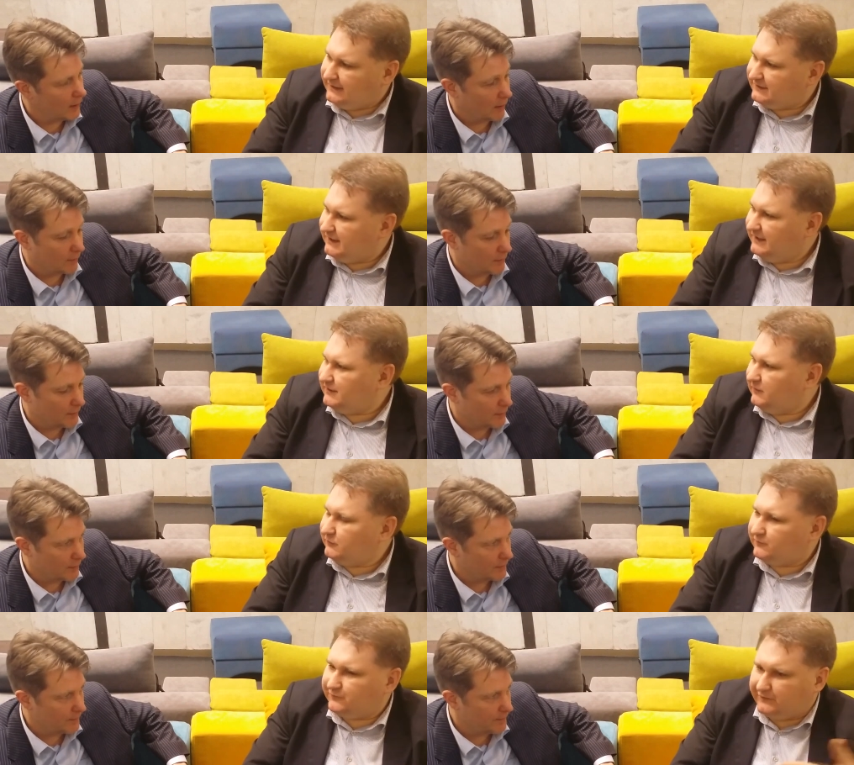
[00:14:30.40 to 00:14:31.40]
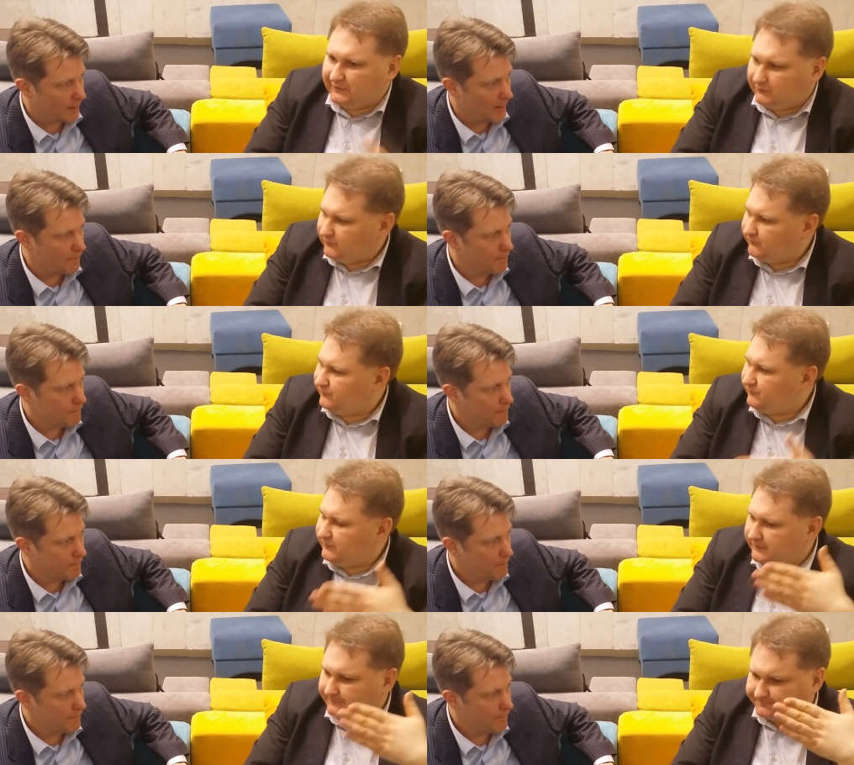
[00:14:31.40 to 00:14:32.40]
Speaker 1: and yeah, create a lot of a yeah. lot
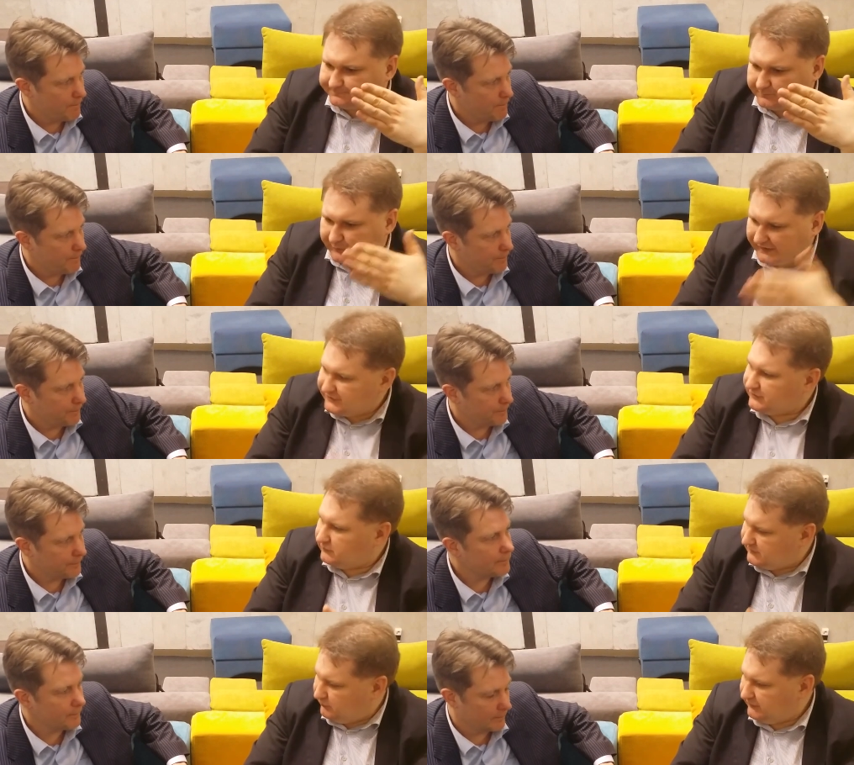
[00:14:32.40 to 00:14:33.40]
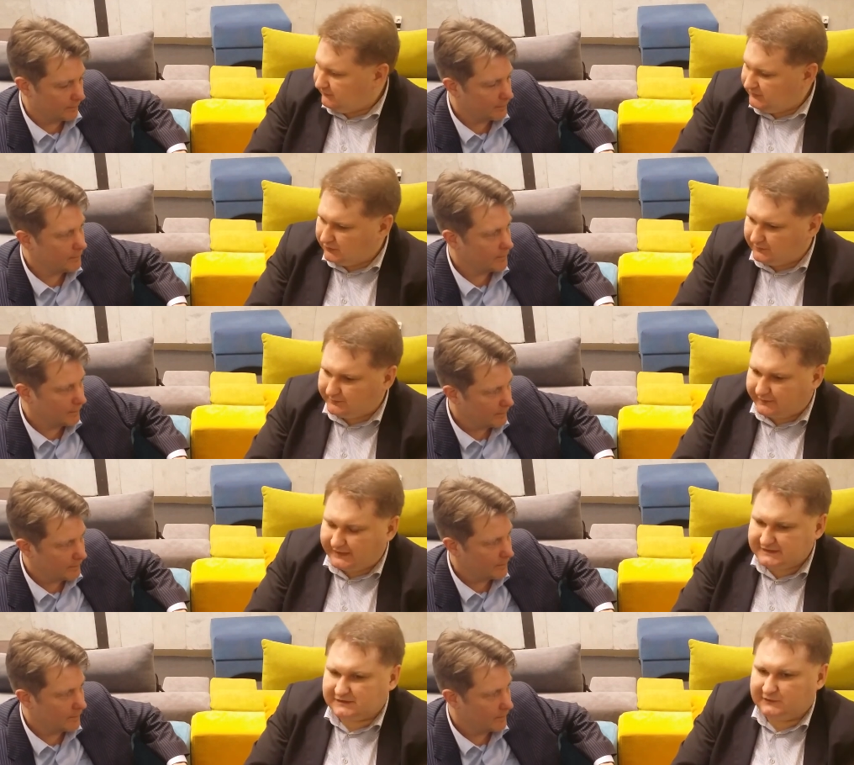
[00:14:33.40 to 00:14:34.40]
of. Um, pressure on small and medium
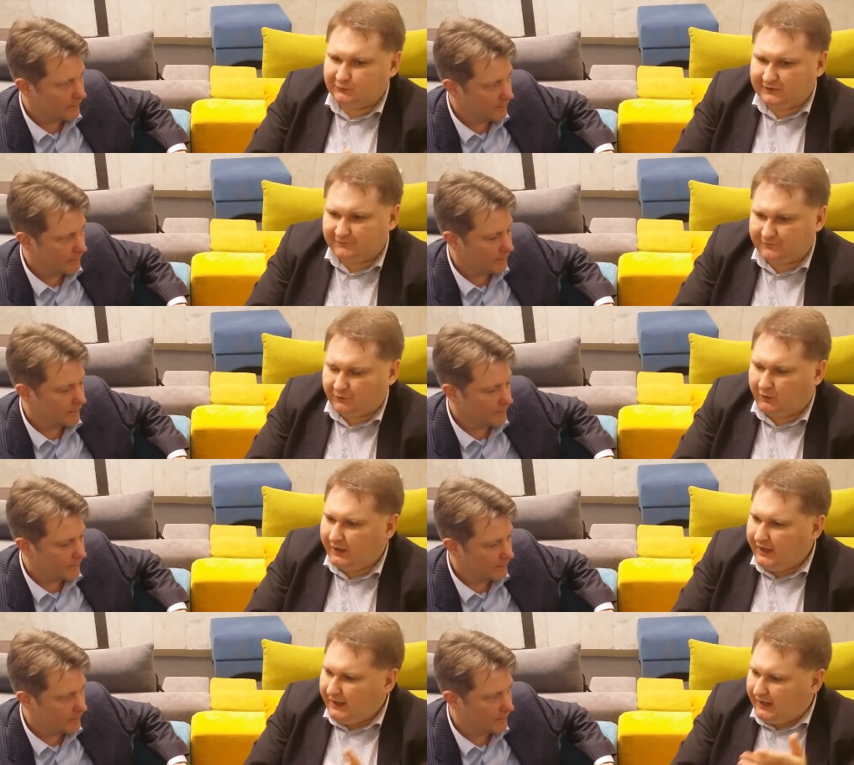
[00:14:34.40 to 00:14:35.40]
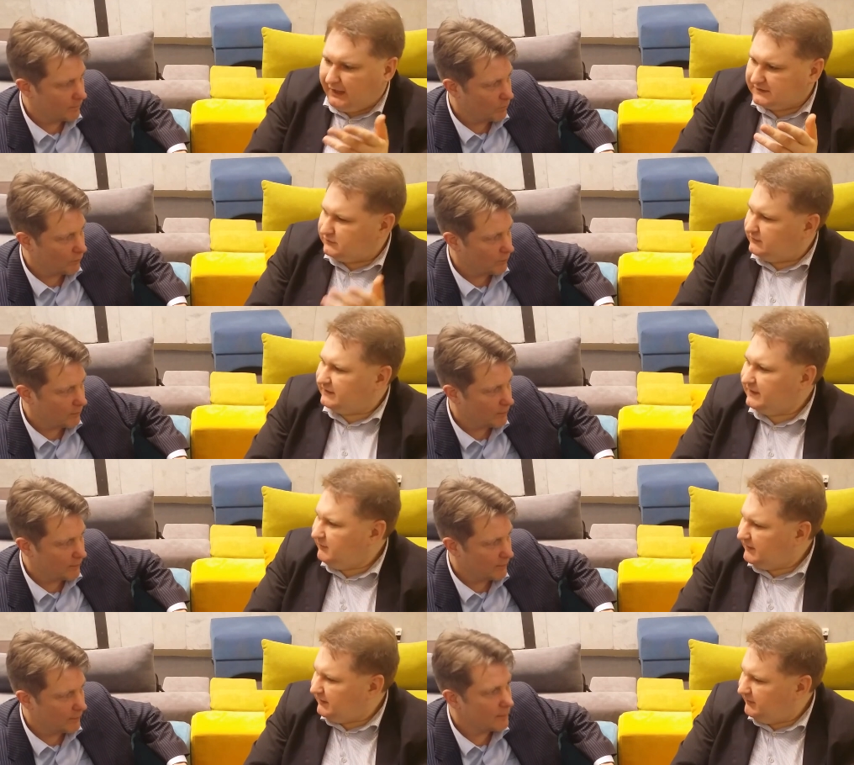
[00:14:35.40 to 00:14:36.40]
enterprises looking for uh, certain
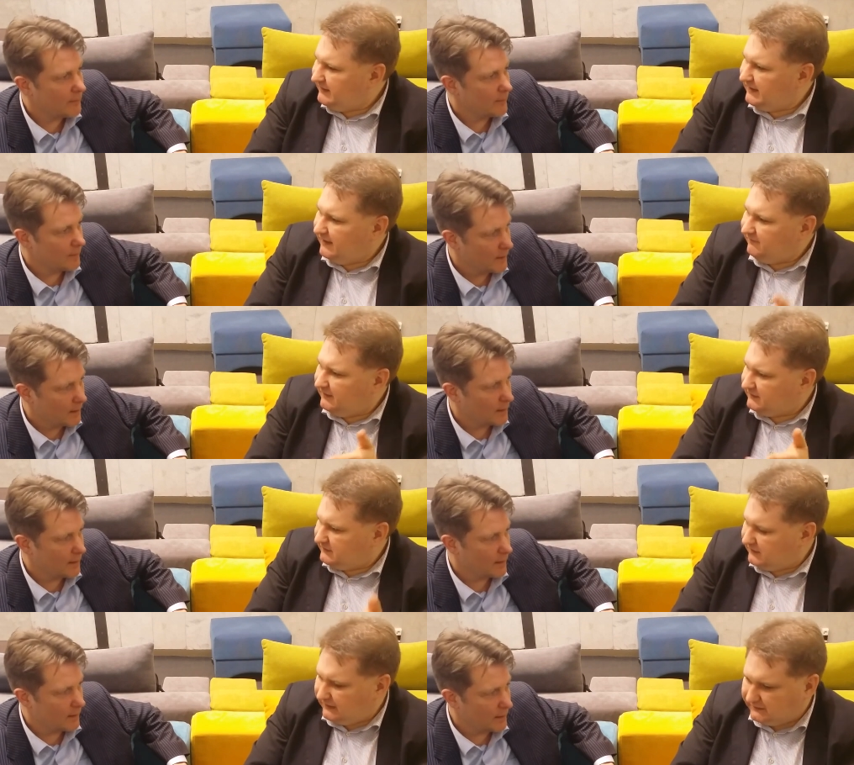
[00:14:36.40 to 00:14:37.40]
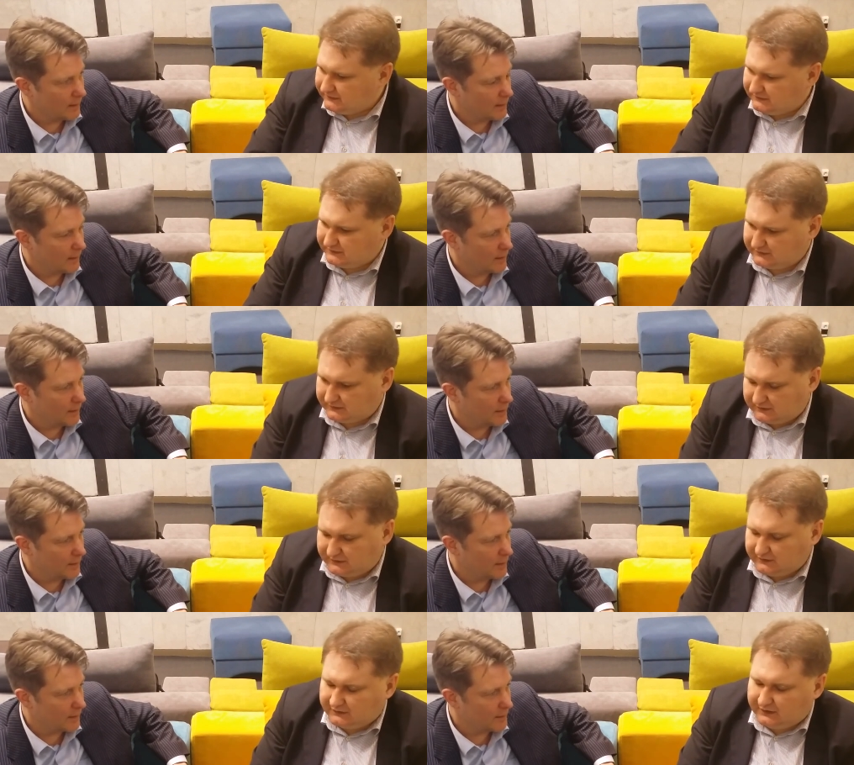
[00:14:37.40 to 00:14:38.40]
criminal behavior to, and
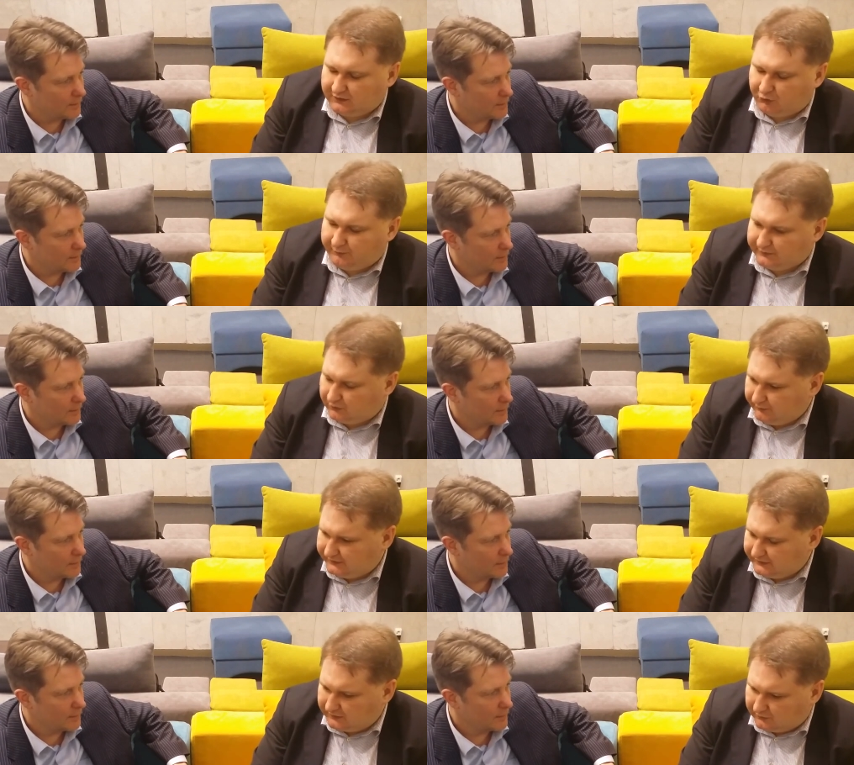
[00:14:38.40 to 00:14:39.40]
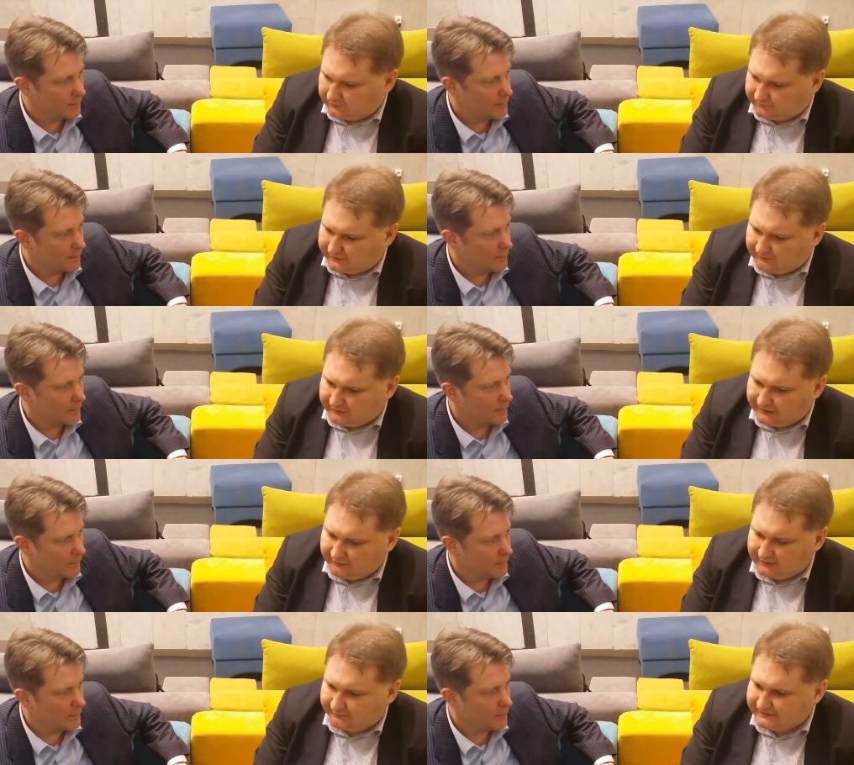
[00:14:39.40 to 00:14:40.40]
uh, yeah. uh, open, opening a lot of crim
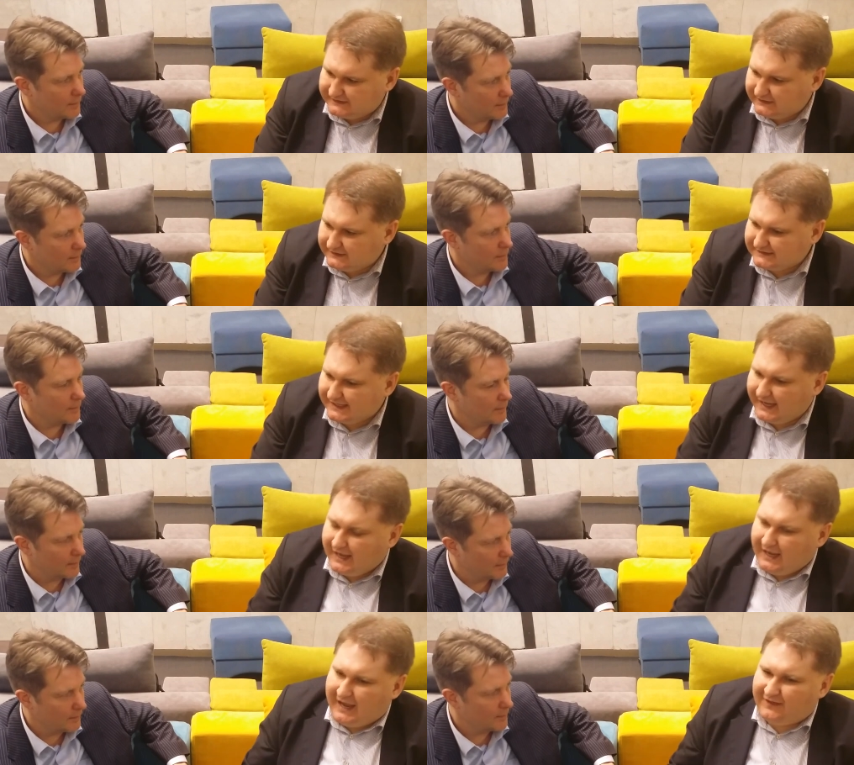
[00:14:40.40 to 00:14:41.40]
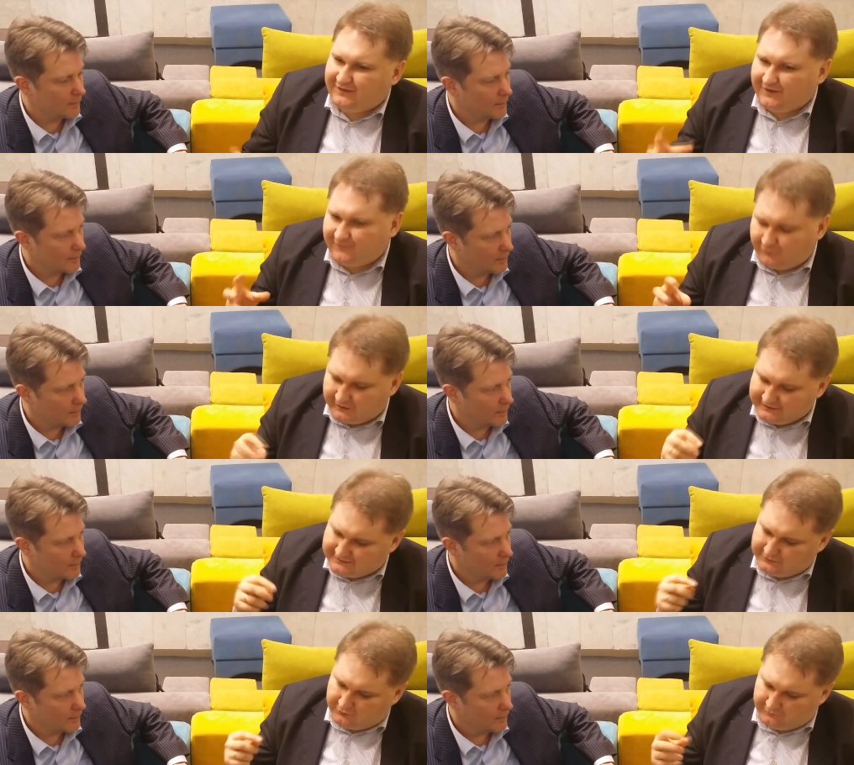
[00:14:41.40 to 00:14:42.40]
criminal proceedings, mm-hmm. and therefore it
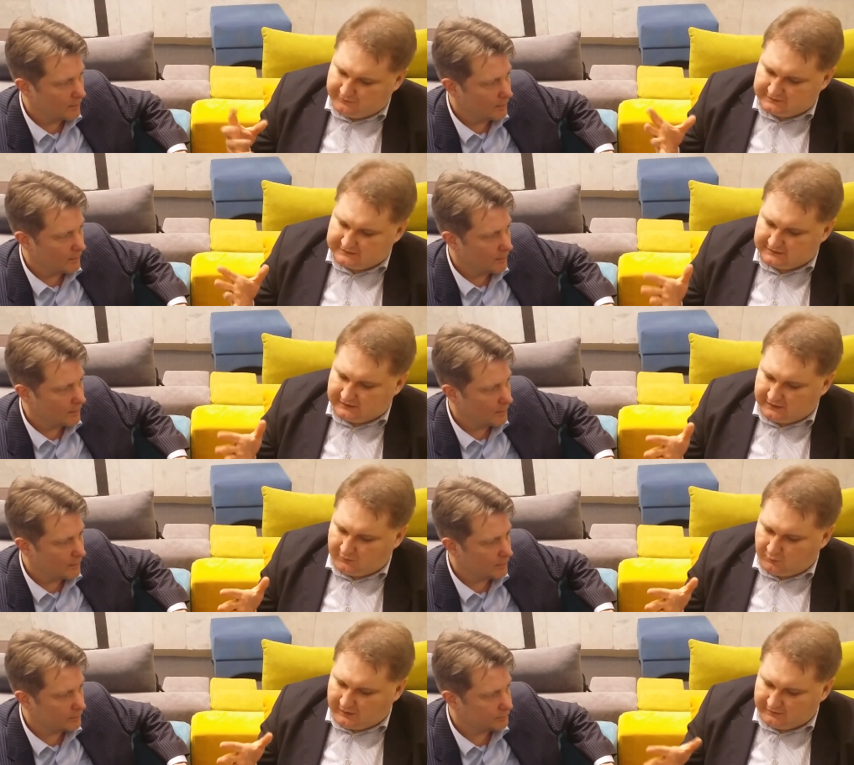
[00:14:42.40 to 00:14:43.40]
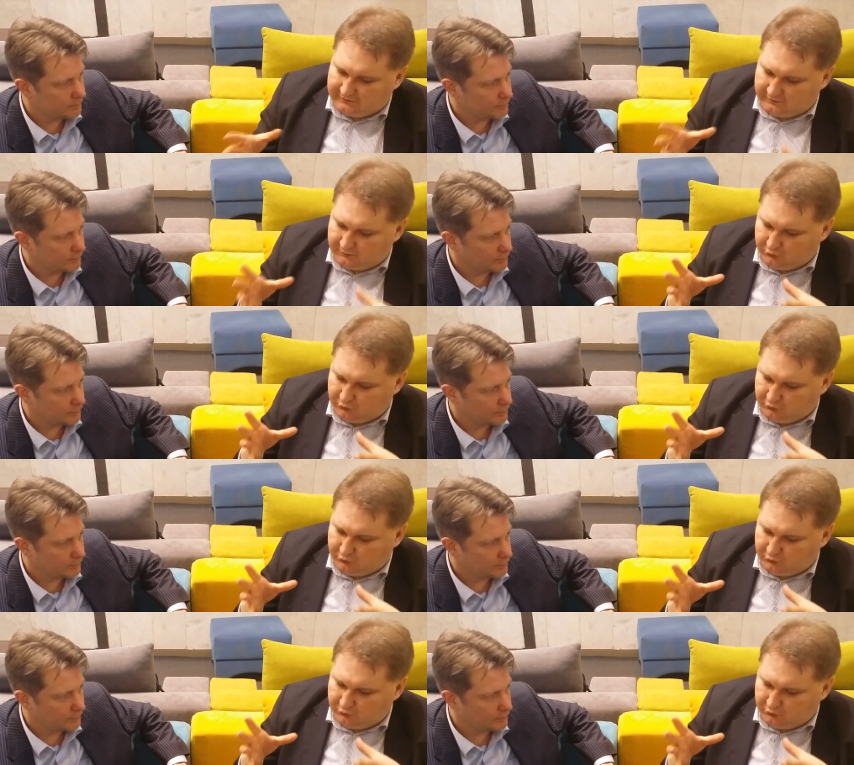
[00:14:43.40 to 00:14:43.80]
you know that's uh, one